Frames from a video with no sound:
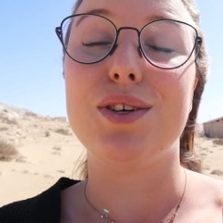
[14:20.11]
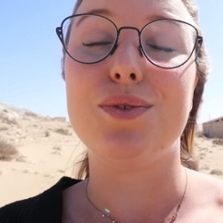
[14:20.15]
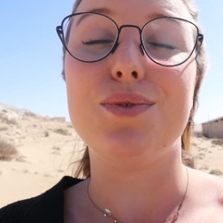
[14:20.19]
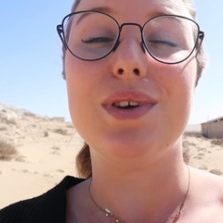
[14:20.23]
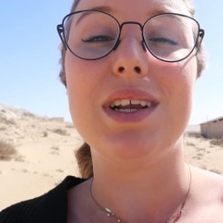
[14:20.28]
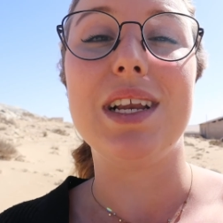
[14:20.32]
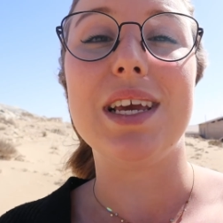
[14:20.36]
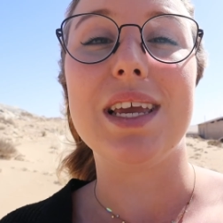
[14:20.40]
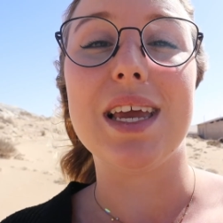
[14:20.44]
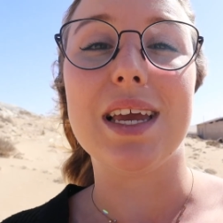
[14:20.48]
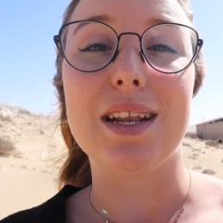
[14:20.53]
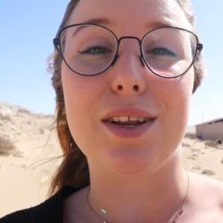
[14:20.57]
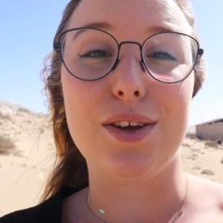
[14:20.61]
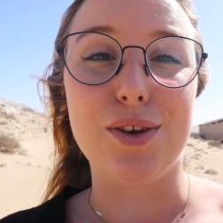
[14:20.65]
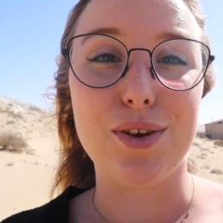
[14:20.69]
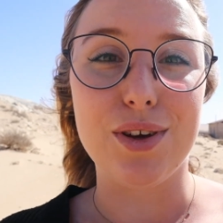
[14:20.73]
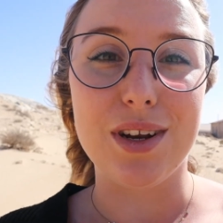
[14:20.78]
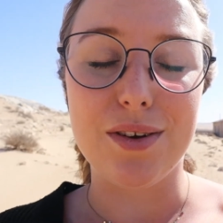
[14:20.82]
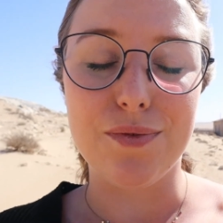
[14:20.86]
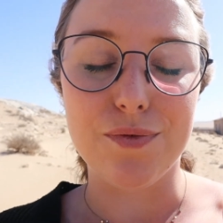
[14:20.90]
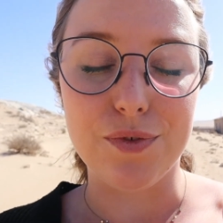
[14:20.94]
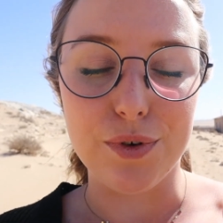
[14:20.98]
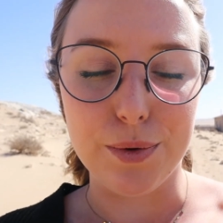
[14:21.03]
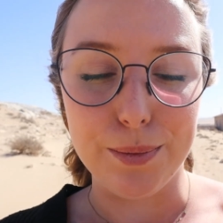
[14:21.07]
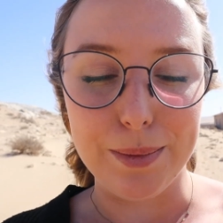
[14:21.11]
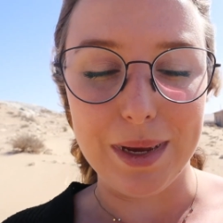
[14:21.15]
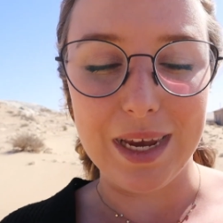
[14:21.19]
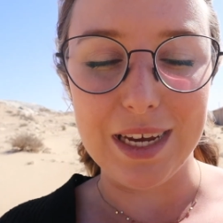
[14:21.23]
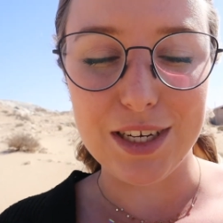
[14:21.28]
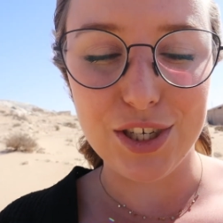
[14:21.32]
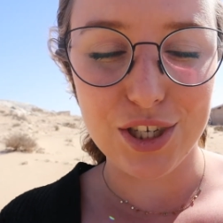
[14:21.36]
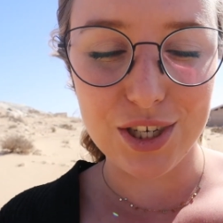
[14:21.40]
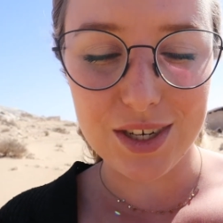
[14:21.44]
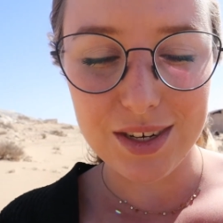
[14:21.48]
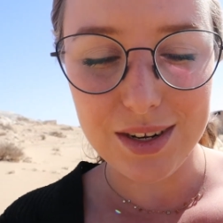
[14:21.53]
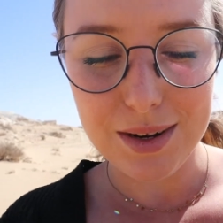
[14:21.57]
you really get good
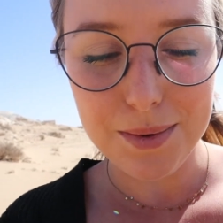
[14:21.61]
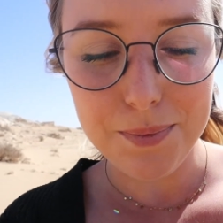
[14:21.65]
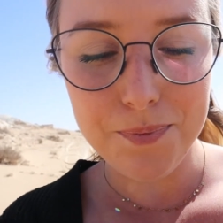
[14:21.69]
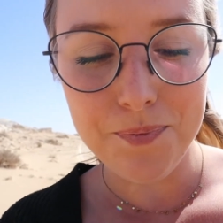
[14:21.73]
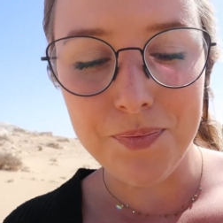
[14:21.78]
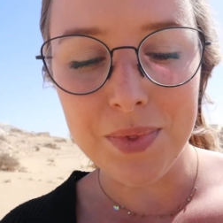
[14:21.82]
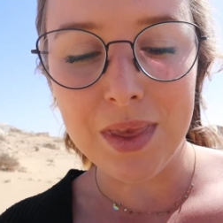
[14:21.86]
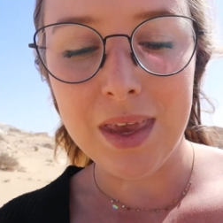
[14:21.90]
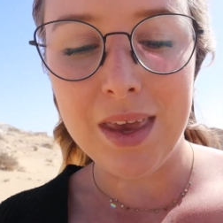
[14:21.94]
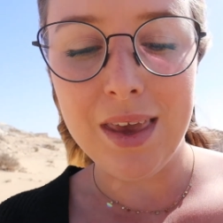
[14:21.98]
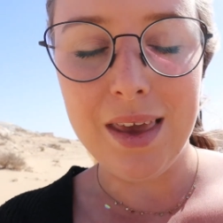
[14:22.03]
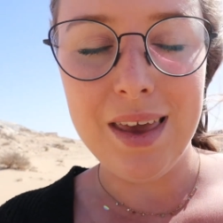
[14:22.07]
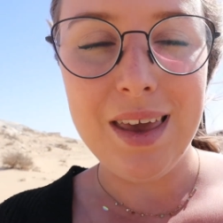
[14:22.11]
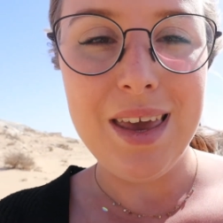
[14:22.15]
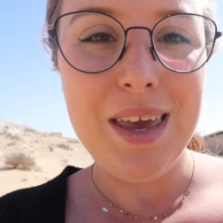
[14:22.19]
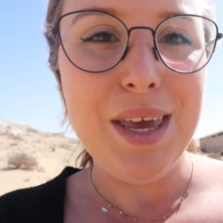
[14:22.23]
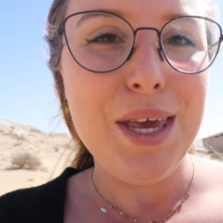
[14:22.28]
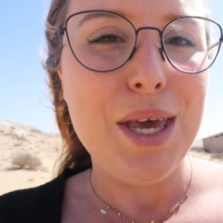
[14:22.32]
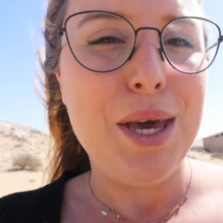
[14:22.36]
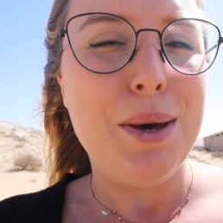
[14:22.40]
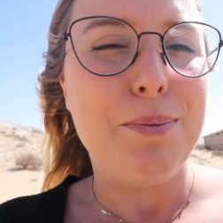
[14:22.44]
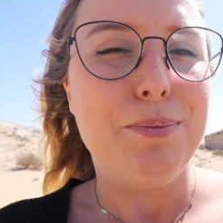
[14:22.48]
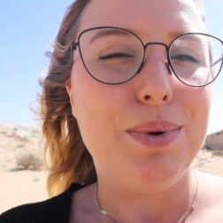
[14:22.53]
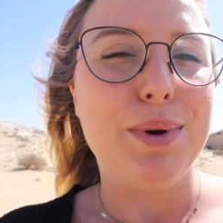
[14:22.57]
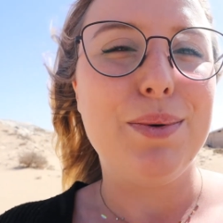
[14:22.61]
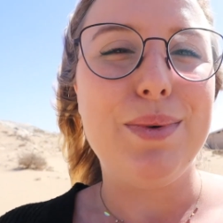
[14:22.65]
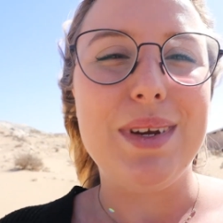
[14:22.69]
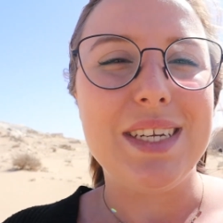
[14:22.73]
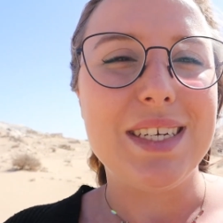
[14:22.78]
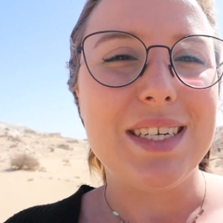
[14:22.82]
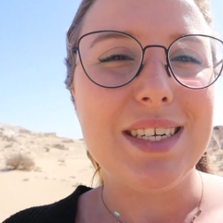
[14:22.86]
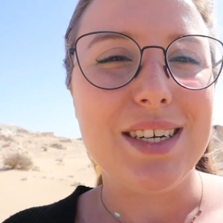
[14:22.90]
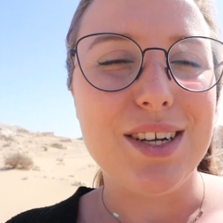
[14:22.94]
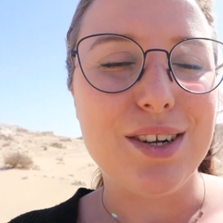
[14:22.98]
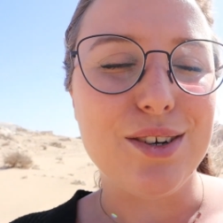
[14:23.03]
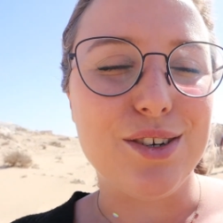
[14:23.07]
information. But we
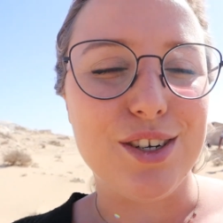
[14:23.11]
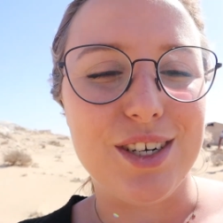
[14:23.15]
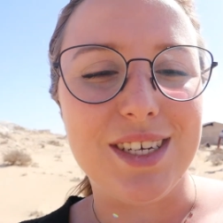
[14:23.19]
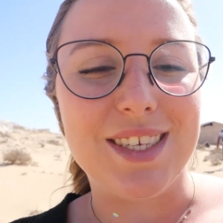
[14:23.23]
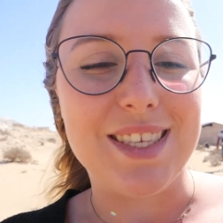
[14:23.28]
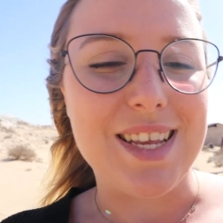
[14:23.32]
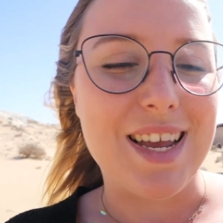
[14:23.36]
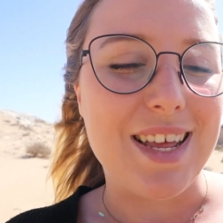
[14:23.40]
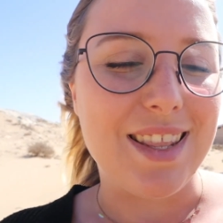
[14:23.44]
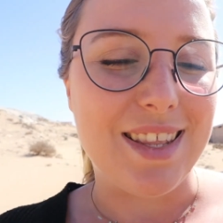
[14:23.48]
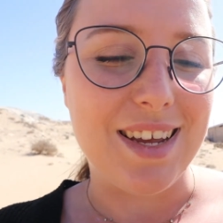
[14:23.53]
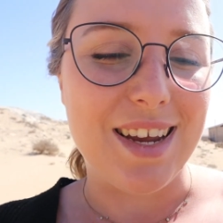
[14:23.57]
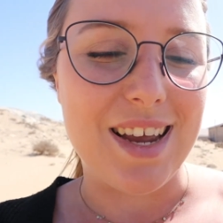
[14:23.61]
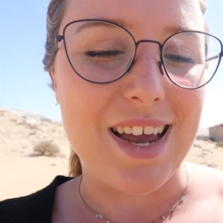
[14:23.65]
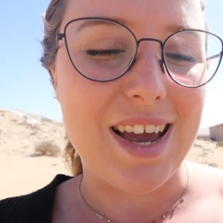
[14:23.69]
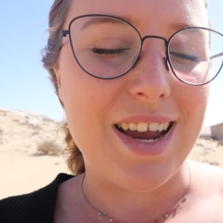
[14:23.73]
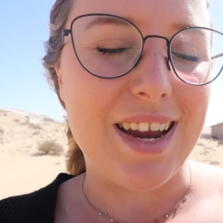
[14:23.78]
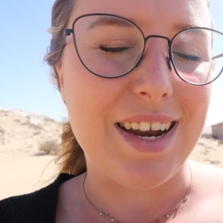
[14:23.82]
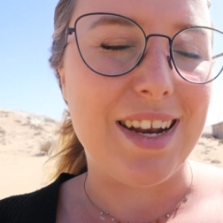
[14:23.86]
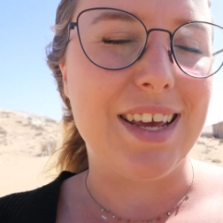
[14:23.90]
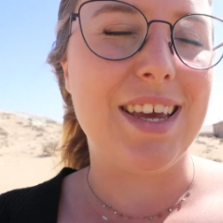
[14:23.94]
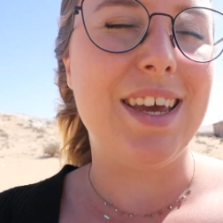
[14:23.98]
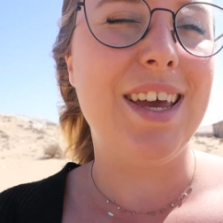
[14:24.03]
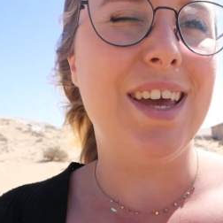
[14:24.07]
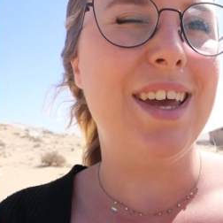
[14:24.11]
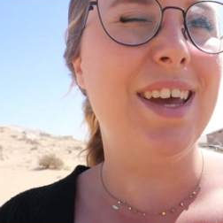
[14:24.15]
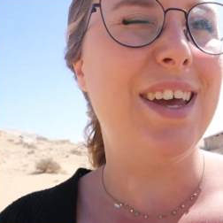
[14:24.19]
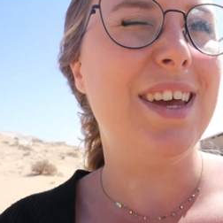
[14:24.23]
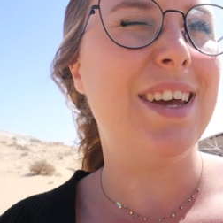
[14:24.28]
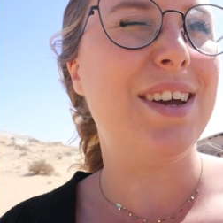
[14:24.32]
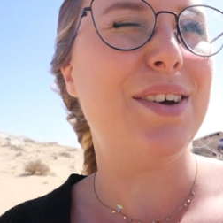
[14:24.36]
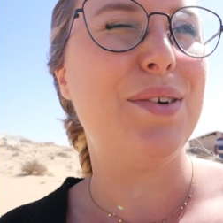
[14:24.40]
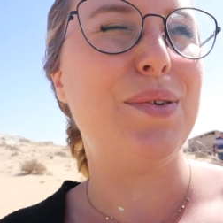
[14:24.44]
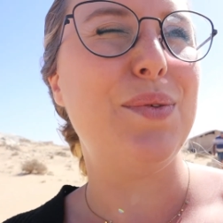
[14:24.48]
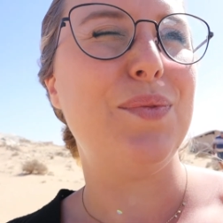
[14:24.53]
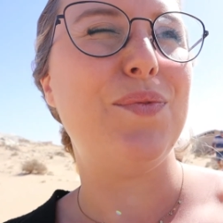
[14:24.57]
didn't understand the guide
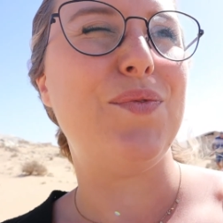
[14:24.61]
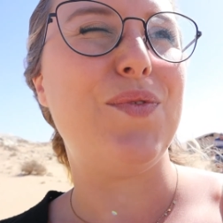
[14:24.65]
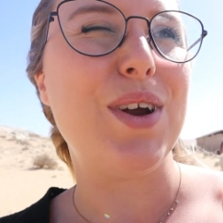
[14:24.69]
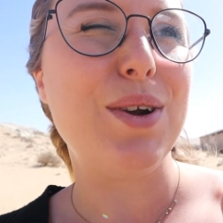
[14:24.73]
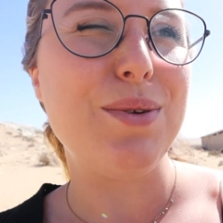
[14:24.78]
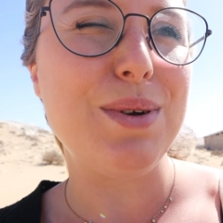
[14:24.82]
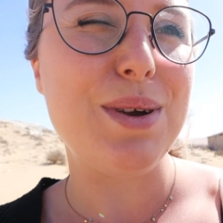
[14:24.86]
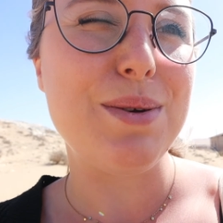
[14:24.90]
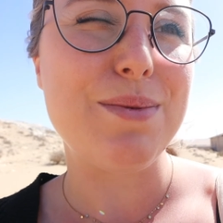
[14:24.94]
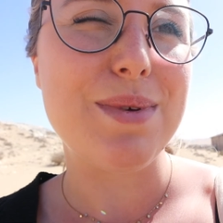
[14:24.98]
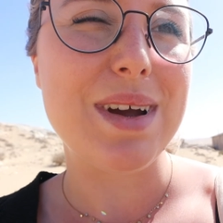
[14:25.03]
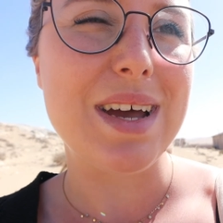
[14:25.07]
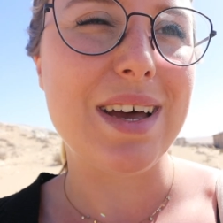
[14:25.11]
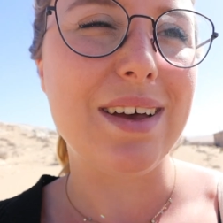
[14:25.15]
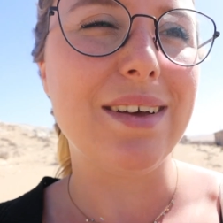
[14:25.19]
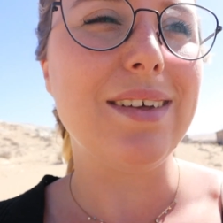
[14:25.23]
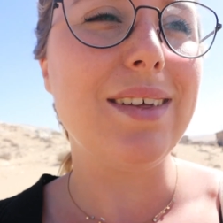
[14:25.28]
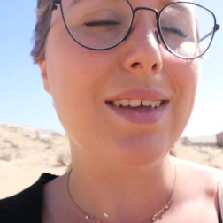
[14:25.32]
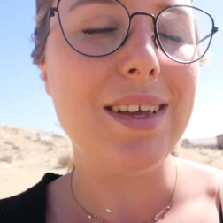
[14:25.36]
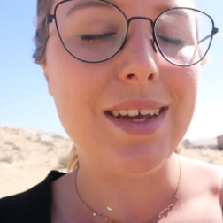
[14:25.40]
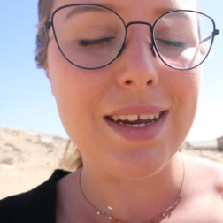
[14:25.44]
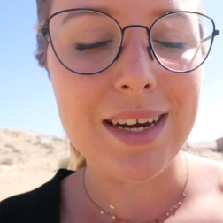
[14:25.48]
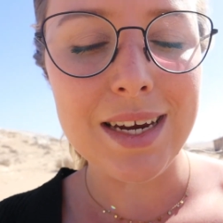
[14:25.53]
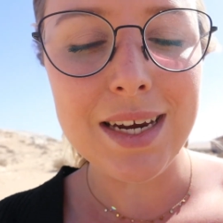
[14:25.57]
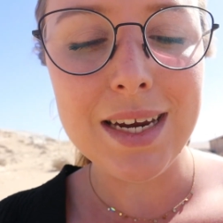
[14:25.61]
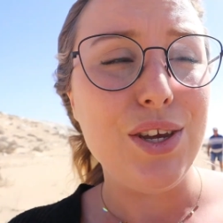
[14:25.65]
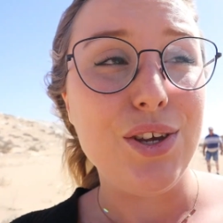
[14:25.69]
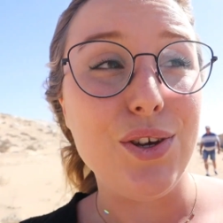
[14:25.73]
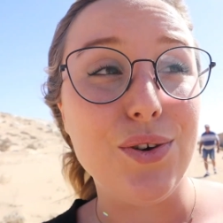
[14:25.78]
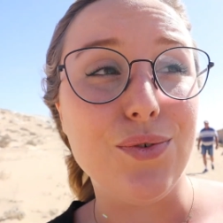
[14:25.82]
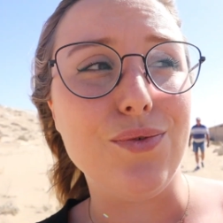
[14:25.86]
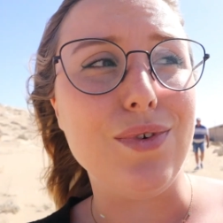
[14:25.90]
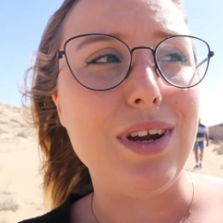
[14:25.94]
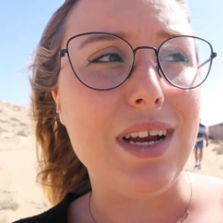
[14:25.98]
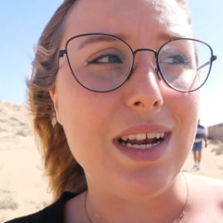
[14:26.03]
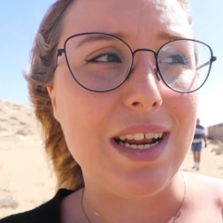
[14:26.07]
very well.
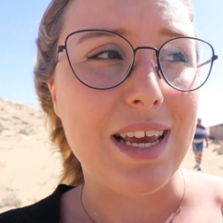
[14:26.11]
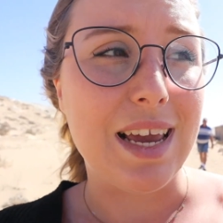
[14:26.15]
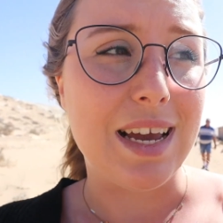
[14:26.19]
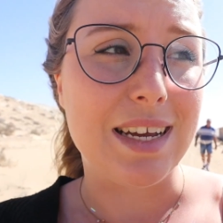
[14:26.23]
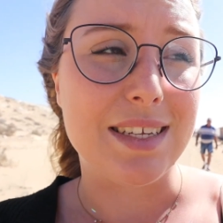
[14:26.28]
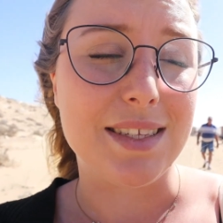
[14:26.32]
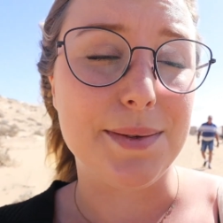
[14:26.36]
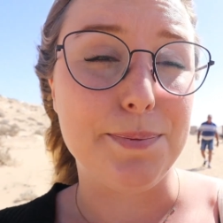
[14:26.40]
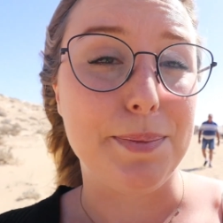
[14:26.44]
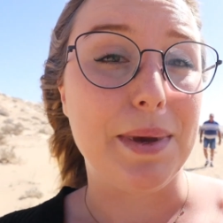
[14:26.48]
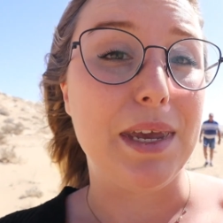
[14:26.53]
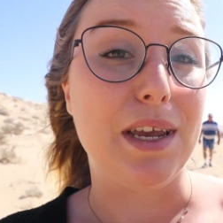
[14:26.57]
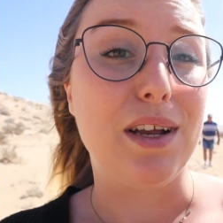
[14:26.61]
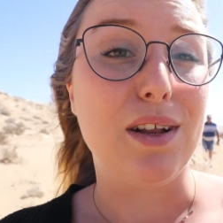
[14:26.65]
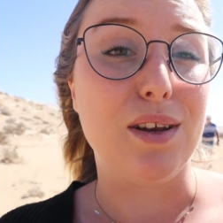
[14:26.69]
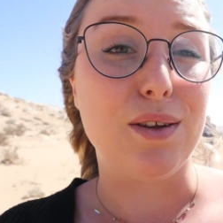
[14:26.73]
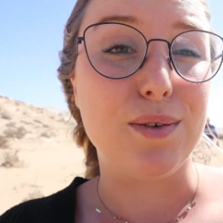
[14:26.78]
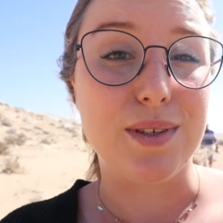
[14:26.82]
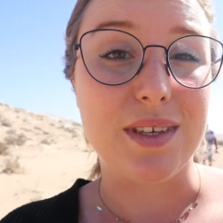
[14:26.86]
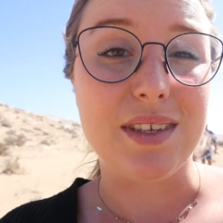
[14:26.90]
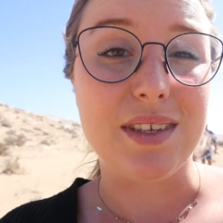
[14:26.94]
You really had to pay close